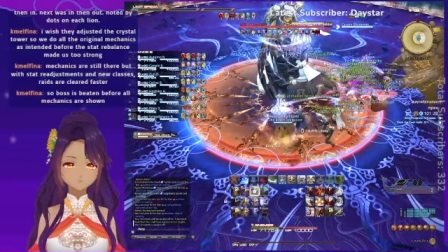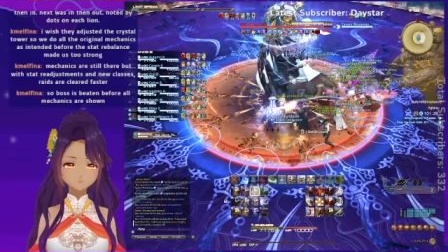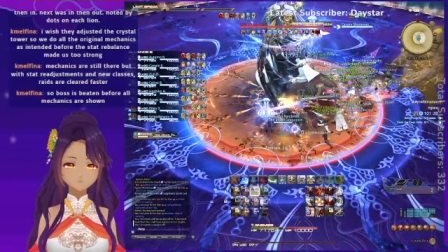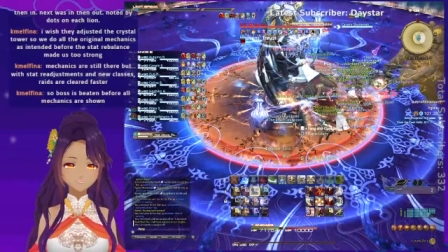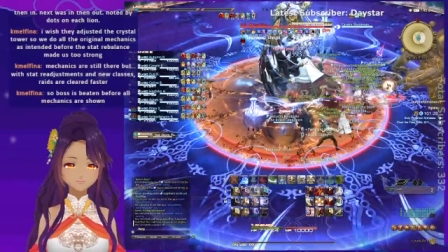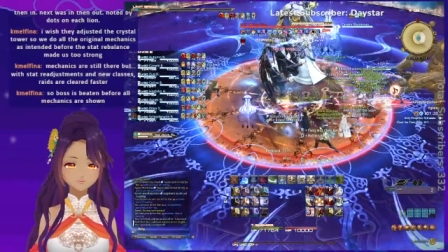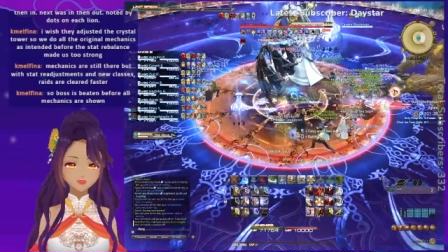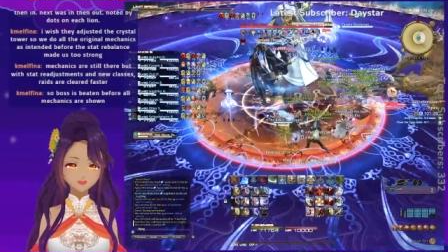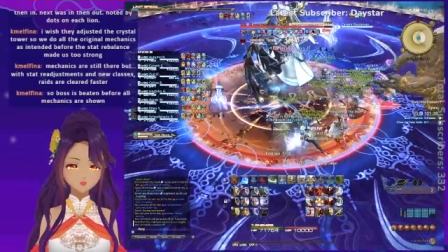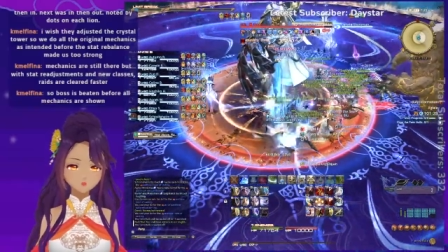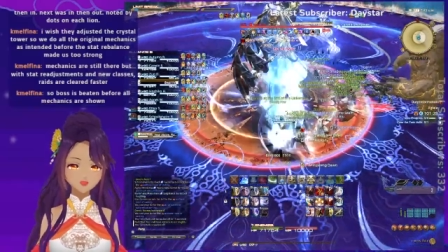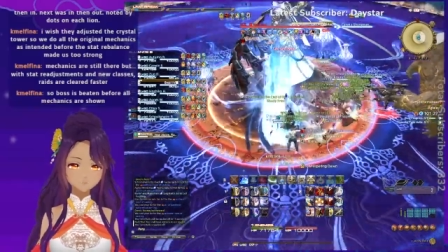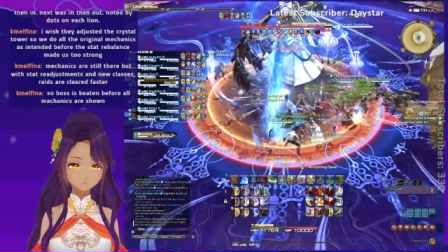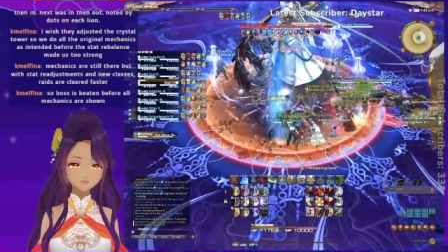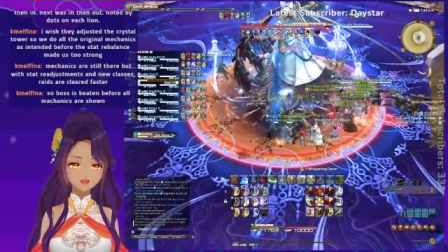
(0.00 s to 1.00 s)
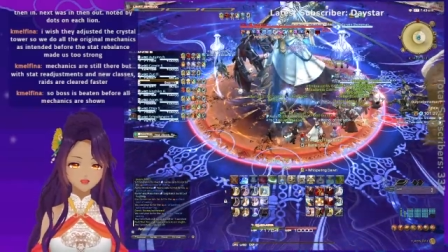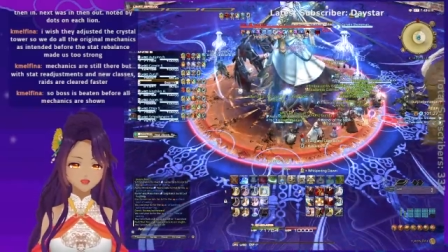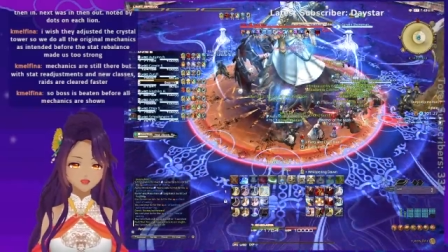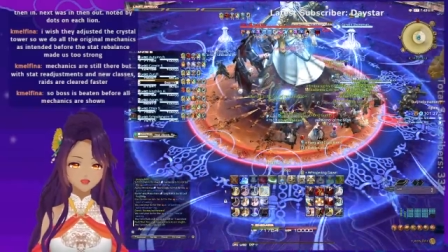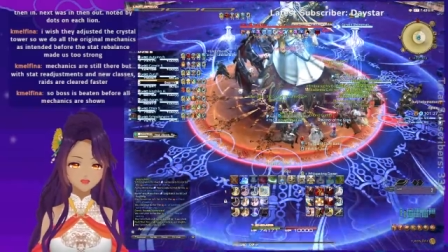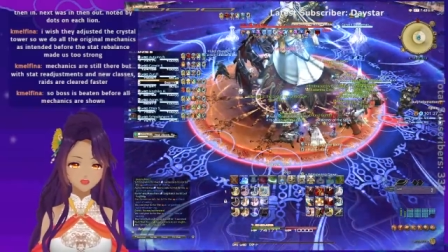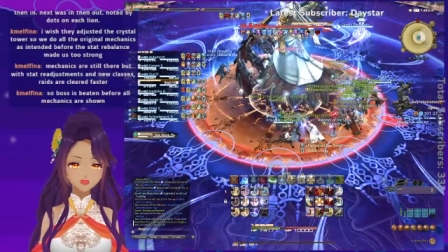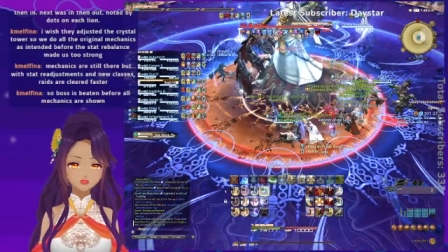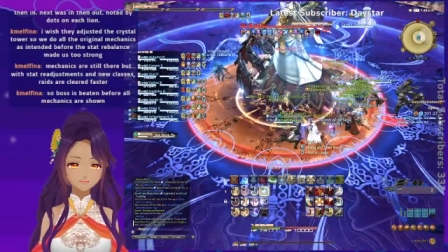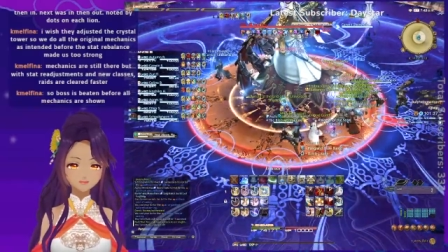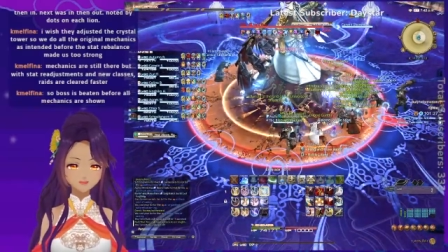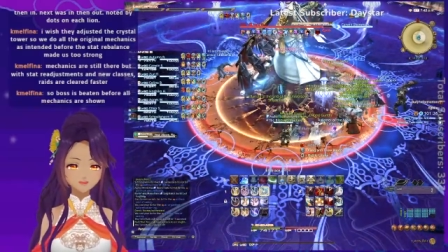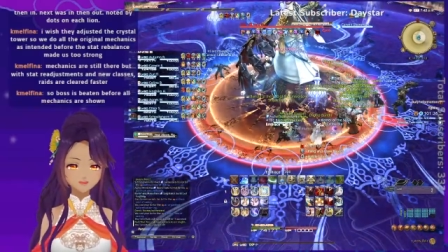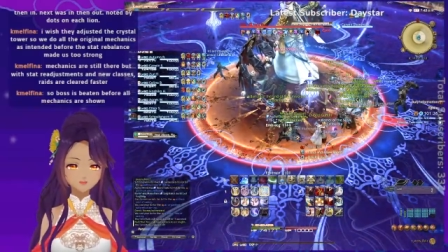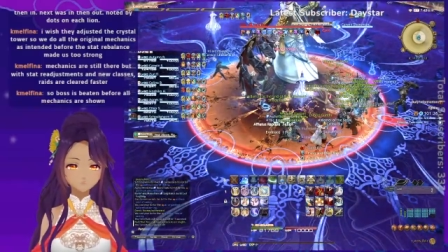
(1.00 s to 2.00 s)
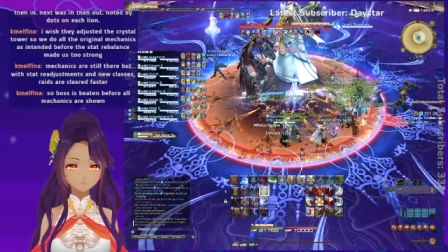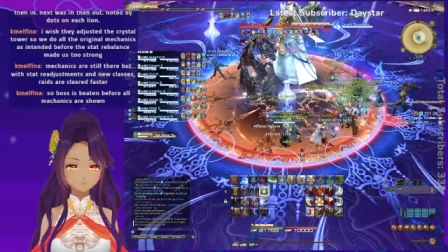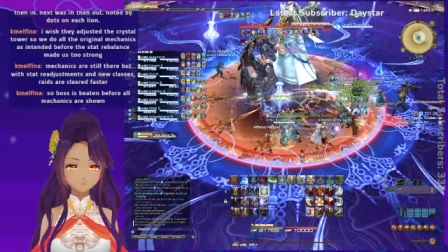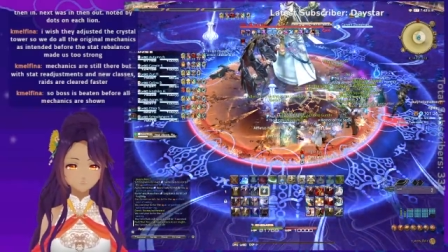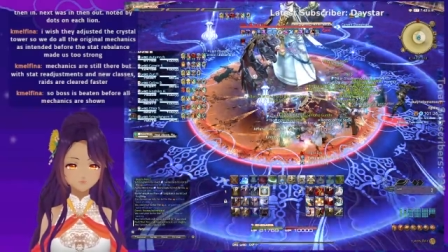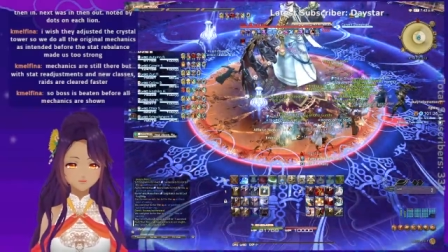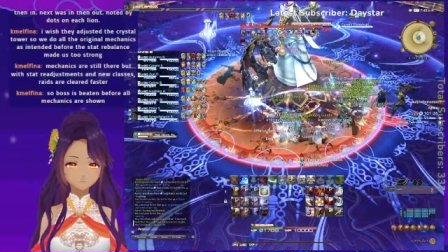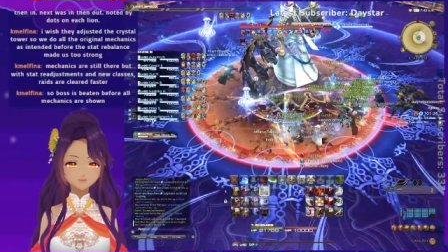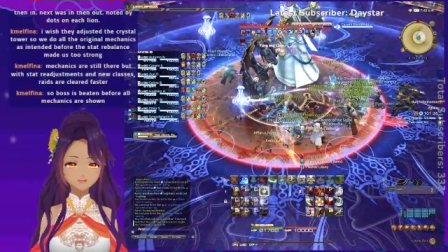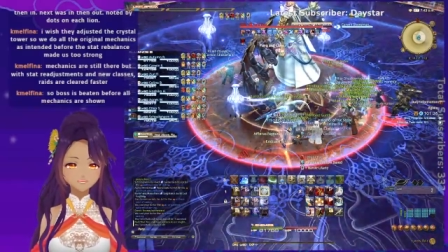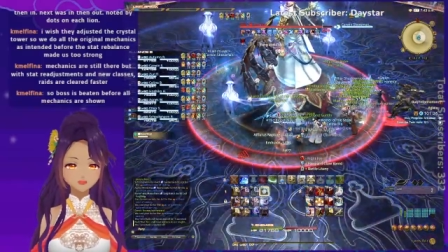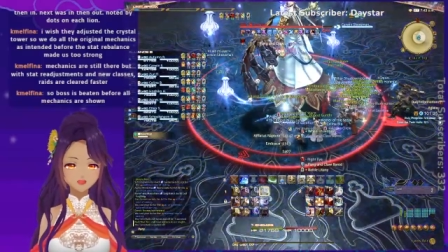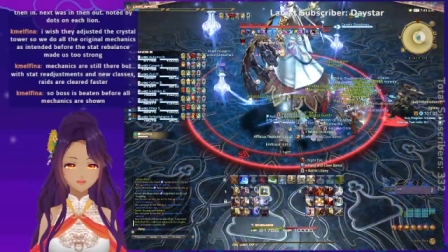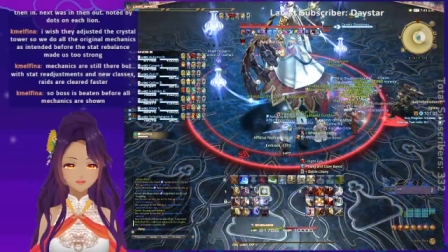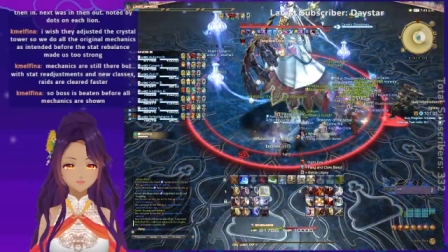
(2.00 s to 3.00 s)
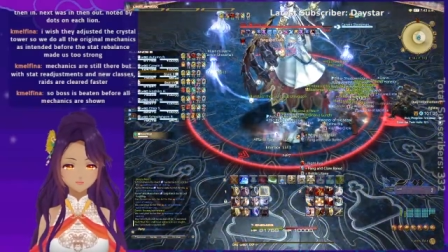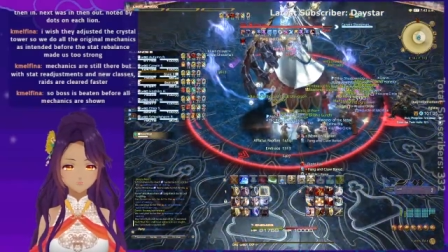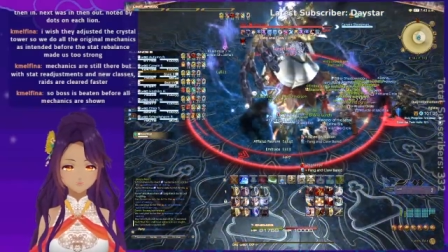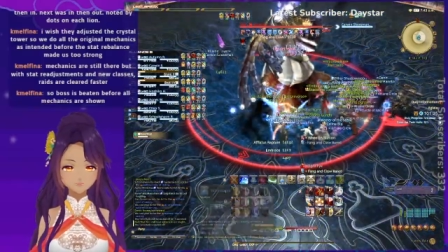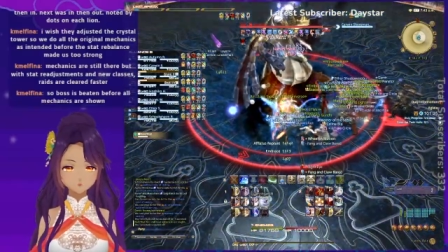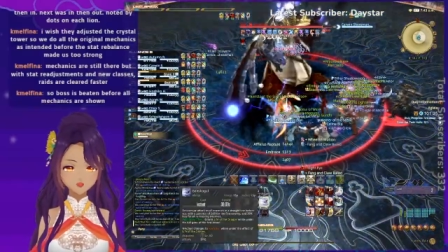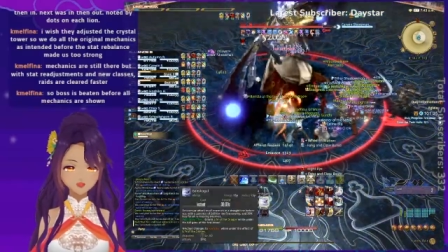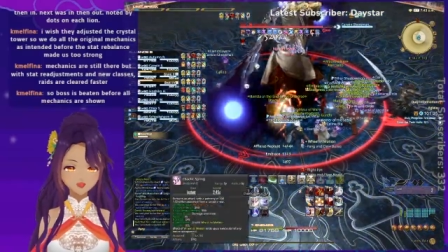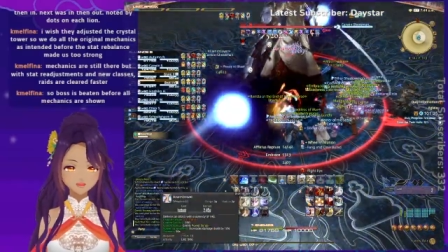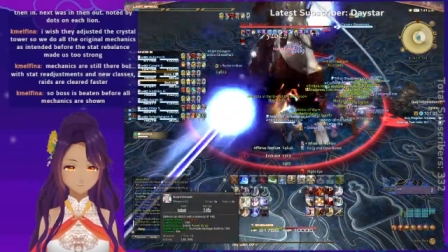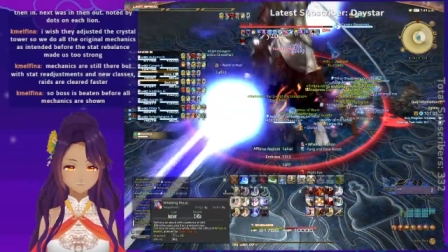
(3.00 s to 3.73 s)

That's what I was hoping. Because it's happened at least twice